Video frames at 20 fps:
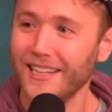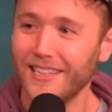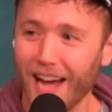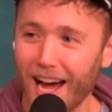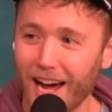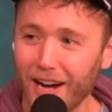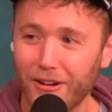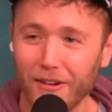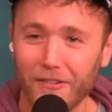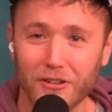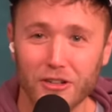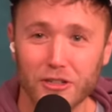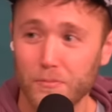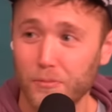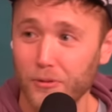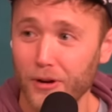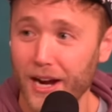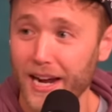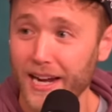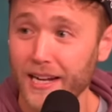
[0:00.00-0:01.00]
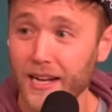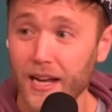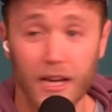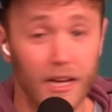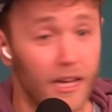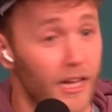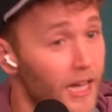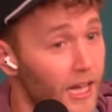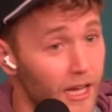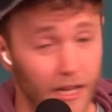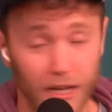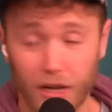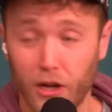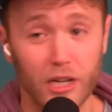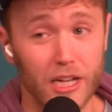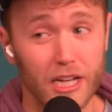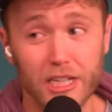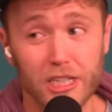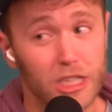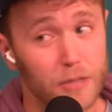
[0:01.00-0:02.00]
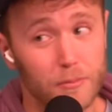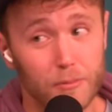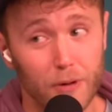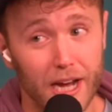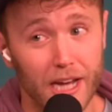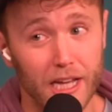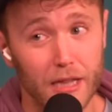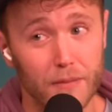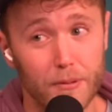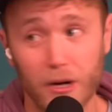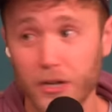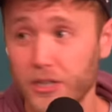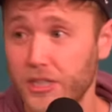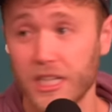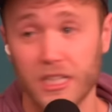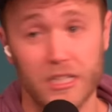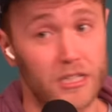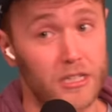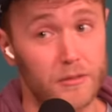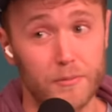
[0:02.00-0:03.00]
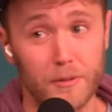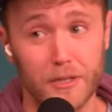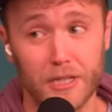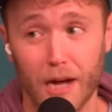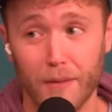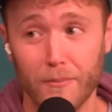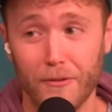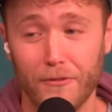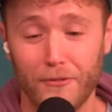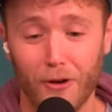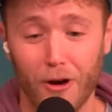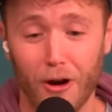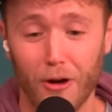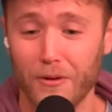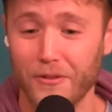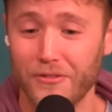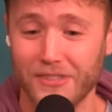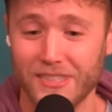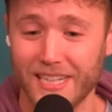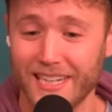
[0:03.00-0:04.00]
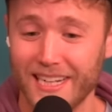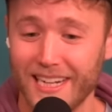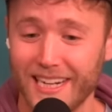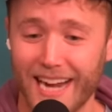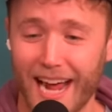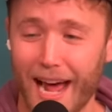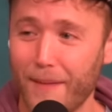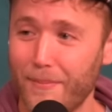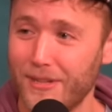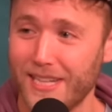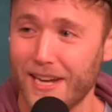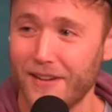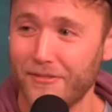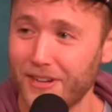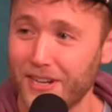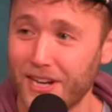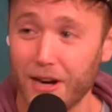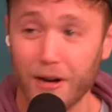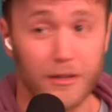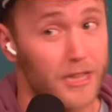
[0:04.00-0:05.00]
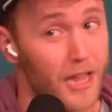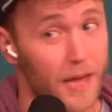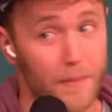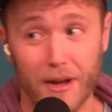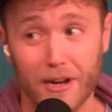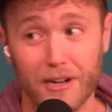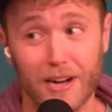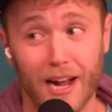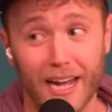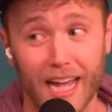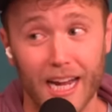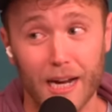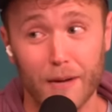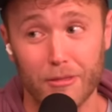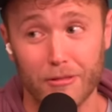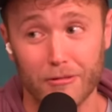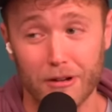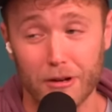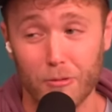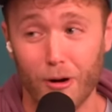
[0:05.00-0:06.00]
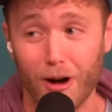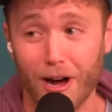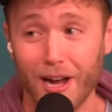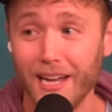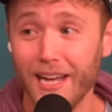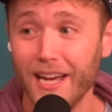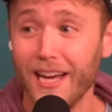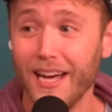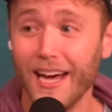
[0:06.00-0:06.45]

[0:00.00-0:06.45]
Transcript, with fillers: Doc Rivers' brain could easily break in the postseason. It's been done before. We've seen it. It happens oh. every year. They better not get up 3 1.